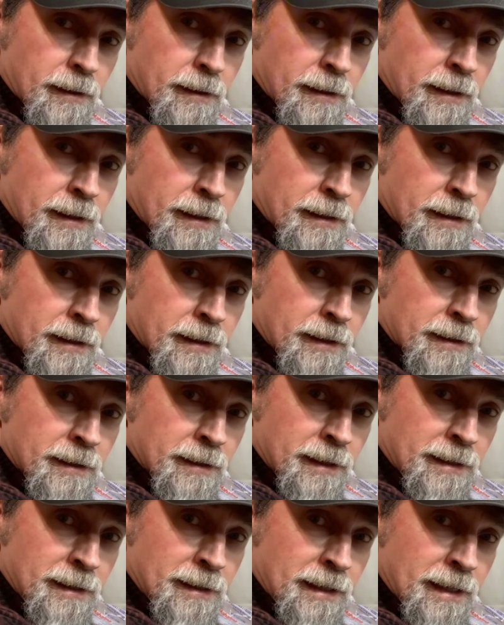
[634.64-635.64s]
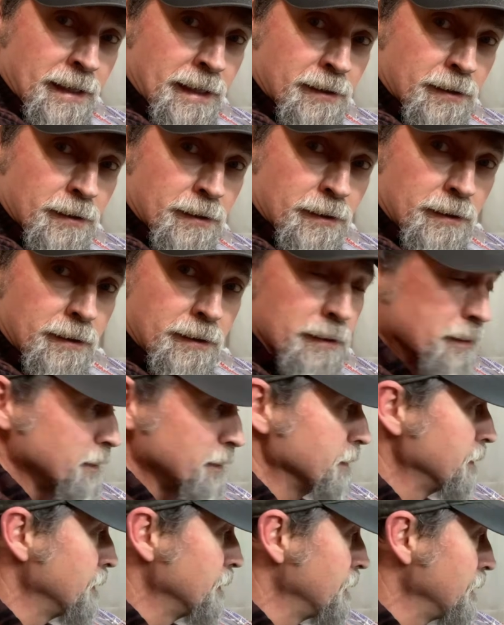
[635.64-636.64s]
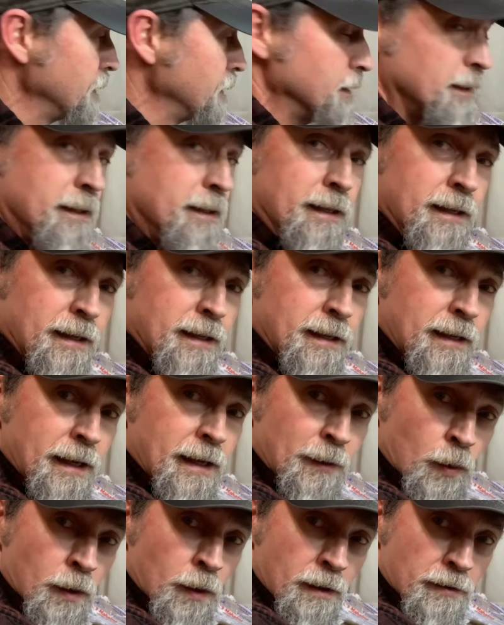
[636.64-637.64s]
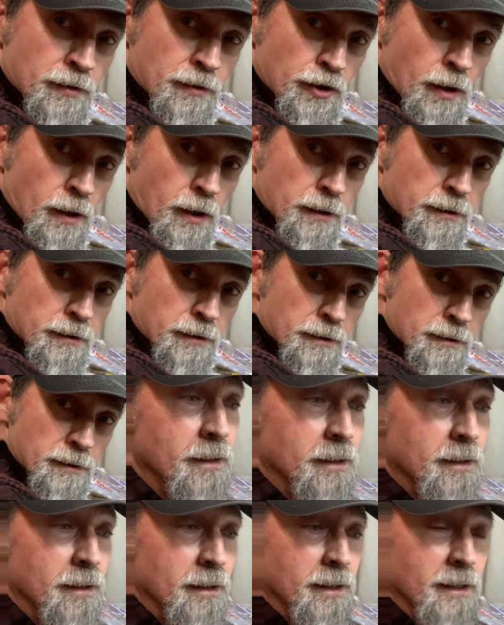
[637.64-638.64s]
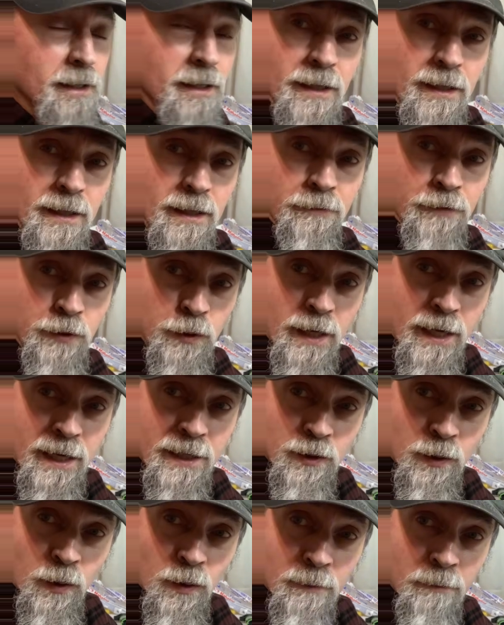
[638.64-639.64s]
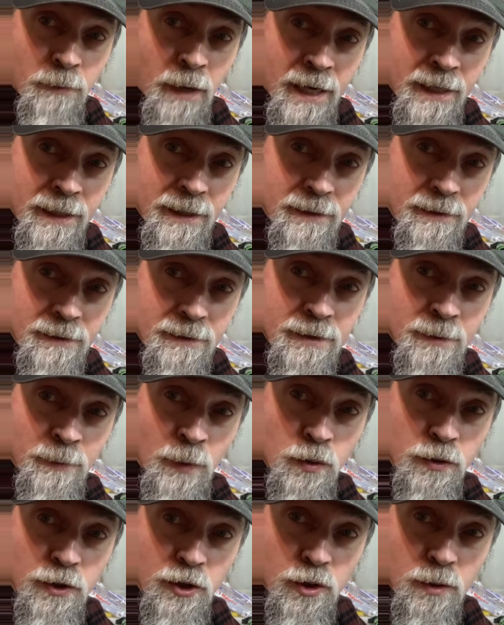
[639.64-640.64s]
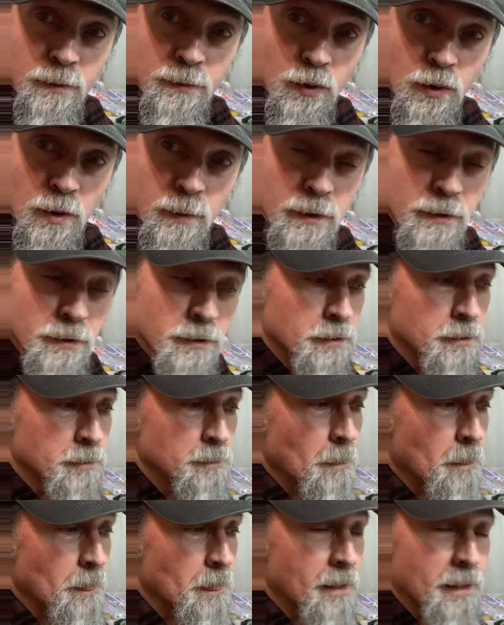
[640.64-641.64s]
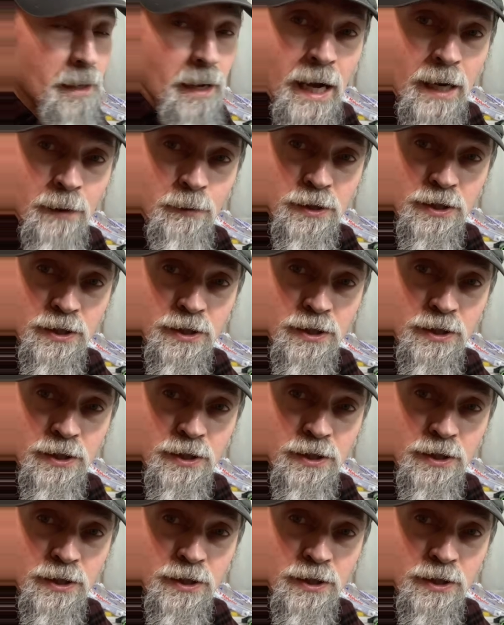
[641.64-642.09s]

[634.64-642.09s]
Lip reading: in the 16 ouncer, in one of the jars. If you guys are going to buy some O2 absorbers, I would